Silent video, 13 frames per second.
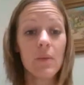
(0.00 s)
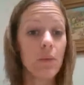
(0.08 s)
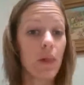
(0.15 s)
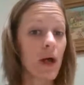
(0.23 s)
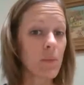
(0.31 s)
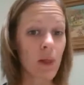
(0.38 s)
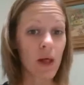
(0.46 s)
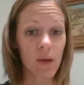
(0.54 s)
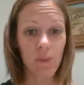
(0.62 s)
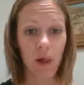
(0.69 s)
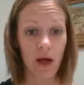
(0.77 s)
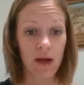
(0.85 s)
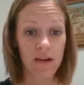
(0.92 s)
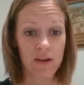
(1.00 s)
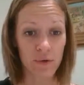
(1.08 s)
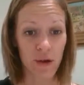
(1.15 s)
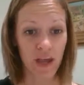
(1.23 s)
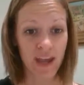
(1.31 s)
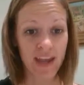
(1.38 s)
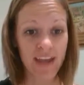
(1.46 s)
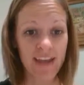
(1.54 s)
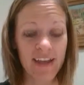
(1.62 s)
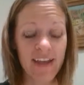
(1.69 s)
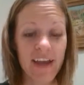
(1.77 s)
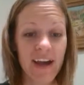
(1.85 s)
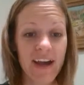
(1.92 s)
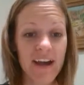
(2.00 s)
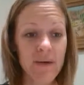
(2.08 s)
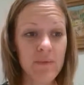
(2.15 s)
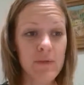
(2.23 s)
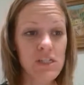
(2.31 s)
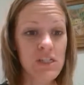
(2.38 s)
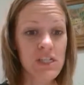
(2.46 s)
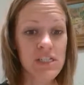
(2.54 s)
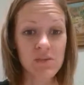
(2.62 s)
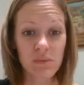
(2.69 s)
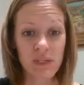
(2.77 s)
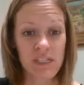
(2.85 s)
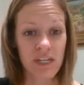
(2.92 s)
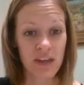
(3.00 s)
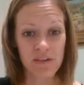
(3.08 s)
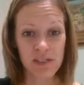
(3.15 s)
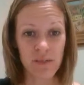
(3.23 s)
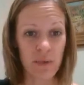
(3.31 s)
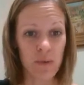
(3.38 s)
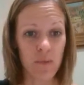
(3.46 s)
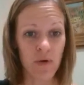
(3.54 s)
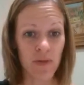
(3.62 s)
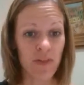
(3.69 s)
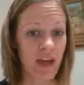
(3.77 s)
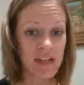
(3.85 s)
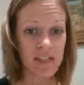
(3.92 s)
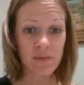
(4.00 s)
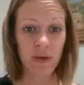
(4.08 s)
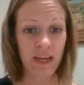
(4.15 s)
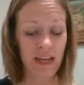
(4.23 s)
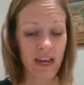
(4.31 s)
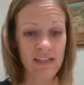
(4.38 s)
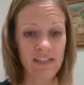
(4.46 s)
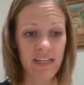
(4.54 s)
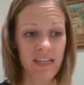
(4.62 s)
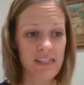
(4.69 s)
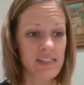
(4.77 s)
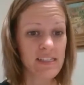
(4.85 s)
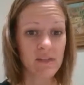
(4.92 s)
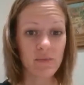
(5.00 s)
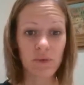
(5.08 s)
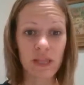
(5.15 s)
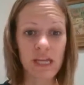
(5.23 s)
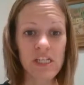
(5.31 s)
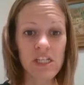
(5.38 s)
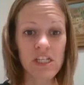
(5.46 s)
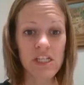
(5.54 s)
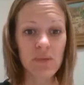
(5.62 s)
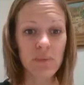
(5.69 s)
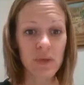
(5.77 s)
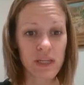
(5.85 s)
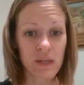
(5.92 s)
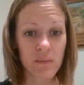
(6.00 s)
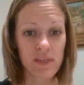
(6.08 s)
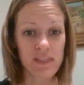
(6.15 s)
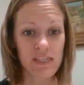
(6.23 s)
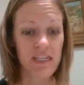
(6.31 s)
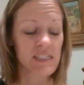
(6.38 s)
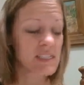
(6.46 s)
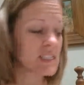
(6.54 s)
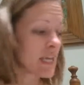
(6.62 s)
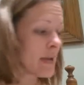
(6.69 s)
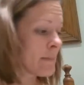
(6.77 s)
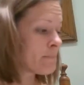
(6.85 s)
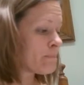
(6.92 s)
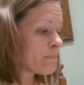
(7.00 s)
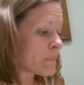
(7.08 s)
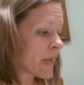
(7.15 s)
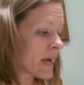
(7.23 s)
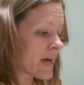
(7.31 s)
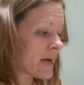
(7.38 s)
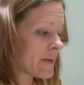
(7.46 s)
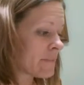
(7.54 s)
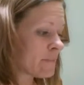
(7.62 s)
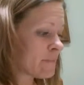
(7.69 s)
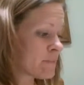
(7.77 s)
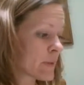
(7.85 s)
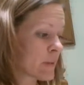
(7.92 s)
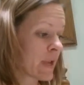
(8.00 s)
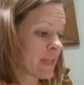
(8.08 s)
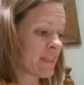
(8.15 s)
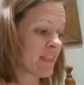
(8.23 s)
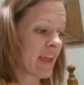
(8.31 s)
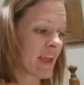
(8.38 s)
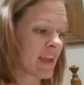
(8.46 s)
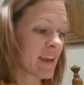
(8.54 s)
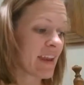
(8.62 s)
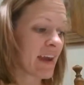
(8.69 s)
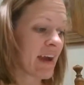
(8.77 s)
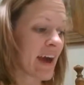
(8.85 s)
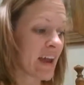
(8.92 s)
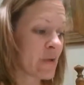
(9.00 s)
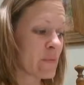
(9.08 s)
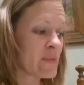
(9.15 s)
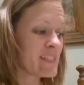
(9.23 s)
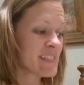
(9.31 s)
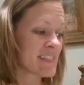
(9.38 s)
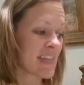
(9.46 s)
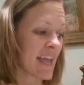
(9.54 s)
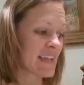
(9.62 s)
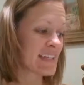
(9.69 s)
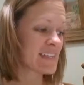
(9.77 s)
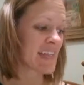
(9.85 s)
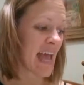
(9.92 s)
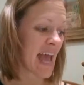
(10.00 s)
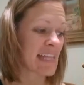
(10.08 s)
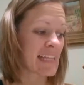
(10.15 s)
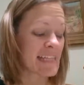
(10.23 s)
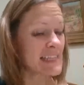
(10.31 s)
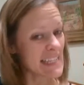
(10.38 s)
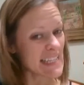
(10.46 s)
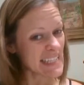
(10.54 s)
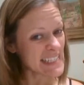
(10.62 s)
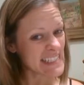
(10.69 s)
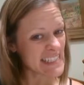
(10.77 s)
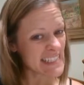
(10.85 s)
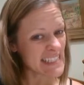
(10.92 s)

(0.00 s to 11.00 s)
blah, blah, blah, okay? Um, just reaching out to people. That is what connecting is. It's a relationship building business. Um, okay, then I would send at least